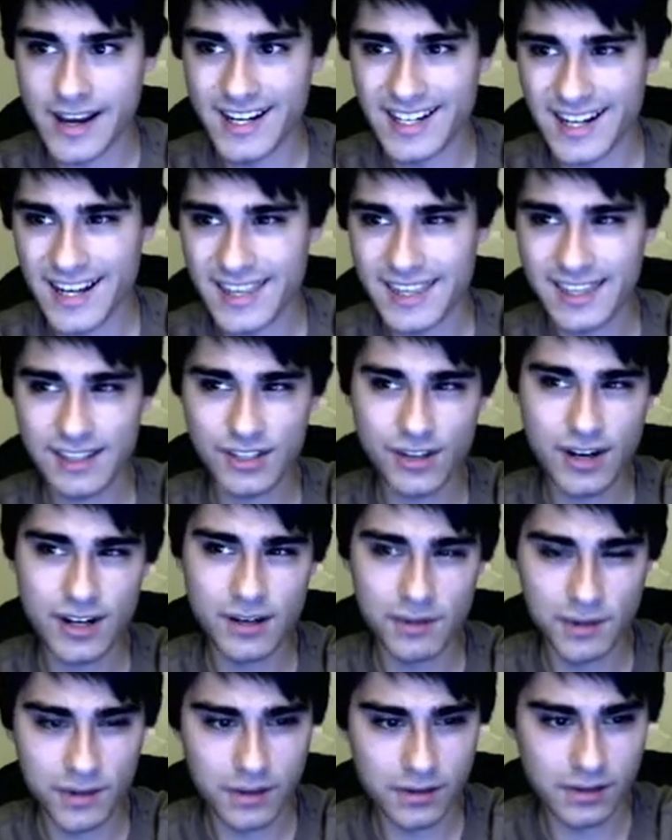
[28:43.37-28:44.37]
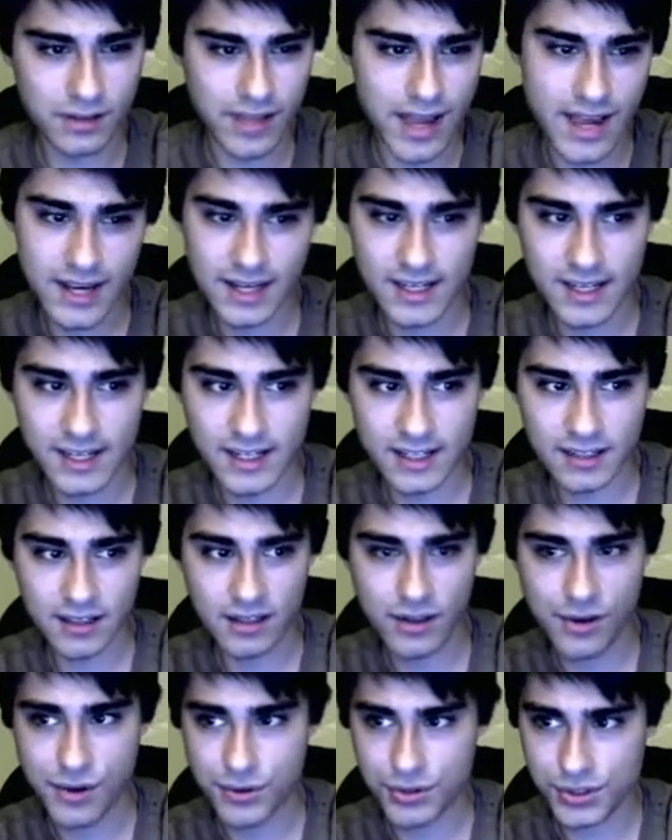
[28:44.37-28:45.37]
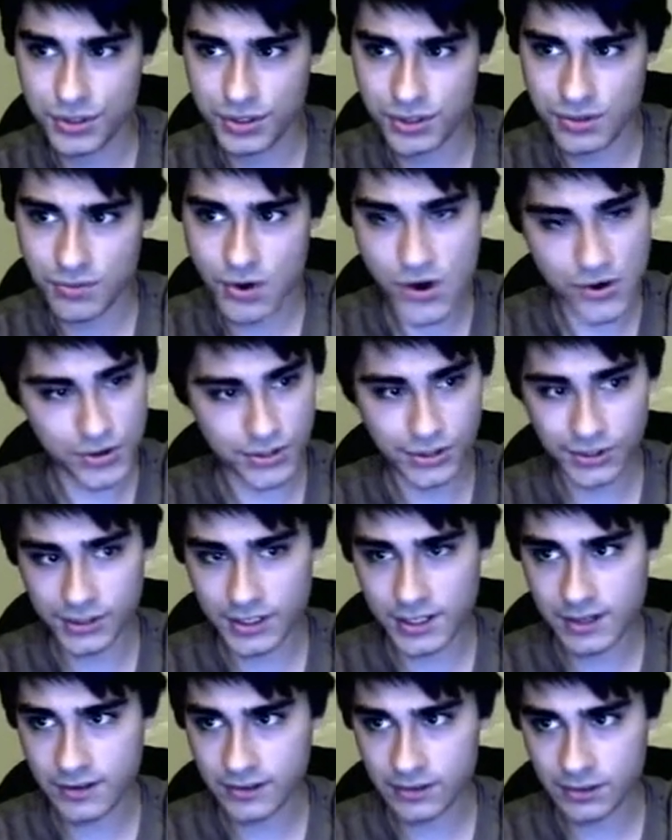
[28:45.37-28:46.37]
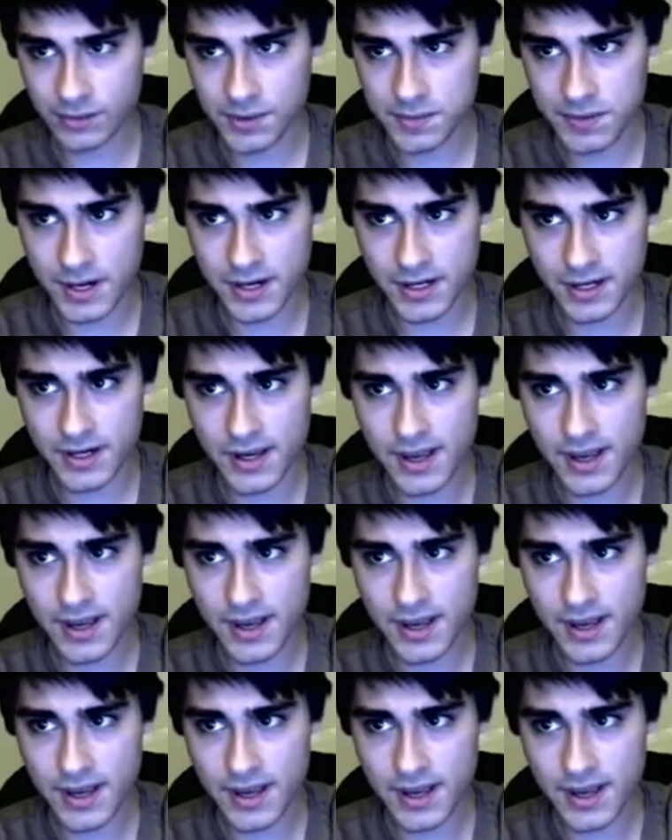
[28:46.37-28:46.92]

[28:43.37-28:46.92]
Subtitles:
I think trying to reduce lag and getting closer to the wall earlier is a little bit better.